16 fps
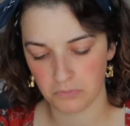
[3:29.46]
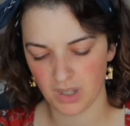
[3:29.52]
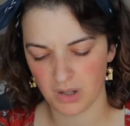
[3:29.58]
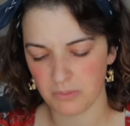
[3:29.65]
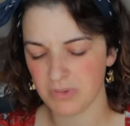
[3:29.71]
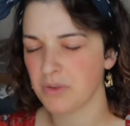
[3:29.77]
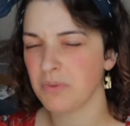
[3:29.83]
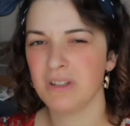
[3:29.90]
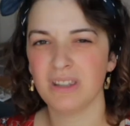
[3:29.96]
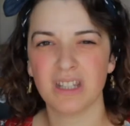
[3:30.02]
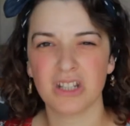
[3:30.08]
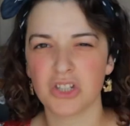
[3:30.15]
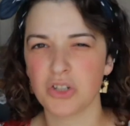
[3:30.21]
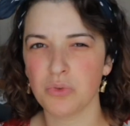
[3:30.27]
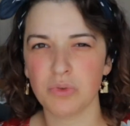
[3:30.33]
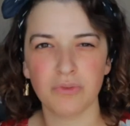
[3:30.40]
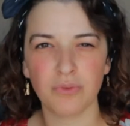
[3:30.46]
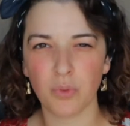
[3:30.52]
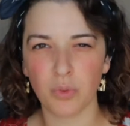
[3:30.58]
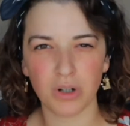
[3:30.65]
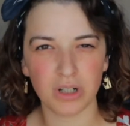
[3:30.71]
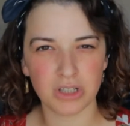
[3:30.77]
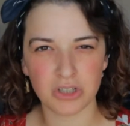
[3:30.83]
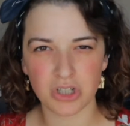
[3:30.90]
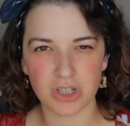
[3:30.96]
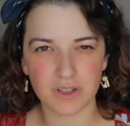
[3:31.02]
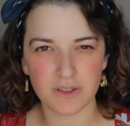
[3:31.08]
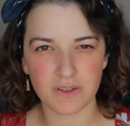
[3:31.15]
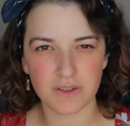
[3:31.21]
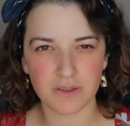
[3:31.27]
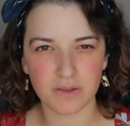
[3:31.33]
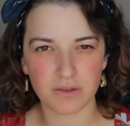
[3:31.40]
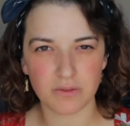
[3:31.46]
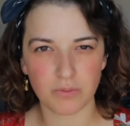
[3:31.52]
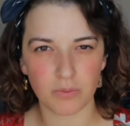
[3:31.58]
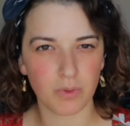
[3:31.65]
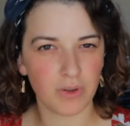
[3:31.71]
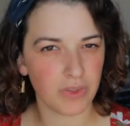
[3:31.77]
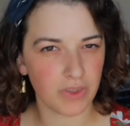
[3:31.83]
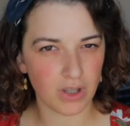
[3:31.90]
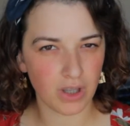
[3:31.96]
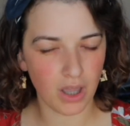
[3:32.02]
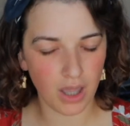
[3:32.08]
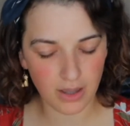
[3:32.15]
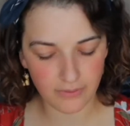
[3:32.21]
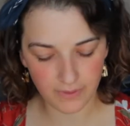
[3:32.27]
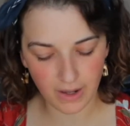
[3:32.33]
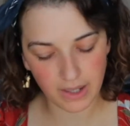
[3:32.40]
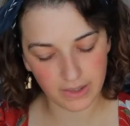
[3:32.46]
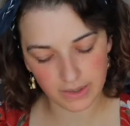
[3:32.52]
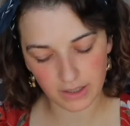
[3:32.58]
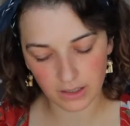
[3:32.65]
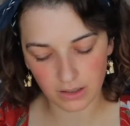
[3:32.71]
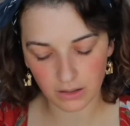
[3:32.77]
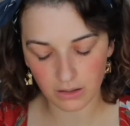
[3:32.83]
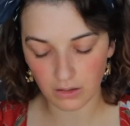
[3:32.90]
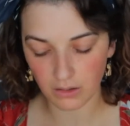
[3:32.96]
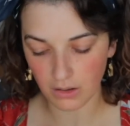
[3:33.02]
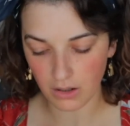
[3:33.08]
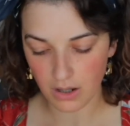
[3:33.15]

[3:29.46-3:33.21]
between like 2 and 4 inches with the cuff, I think.